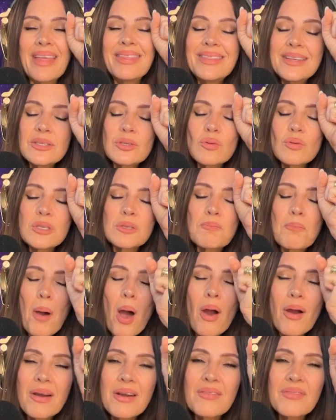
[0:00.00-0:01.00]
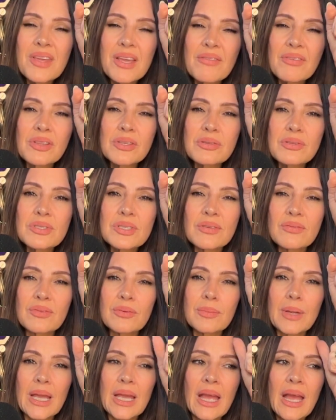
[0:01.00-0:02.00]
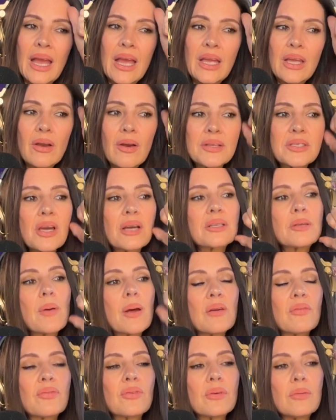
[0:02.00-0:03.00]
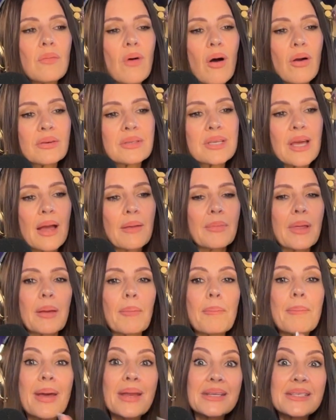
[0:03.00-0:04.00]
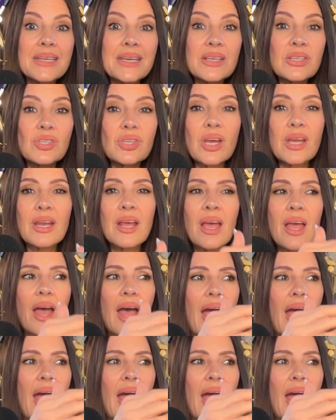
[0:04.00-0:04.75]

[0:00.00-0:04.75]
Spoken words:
And this was part of the evolution for me. I talked about it for a long time, like meditation.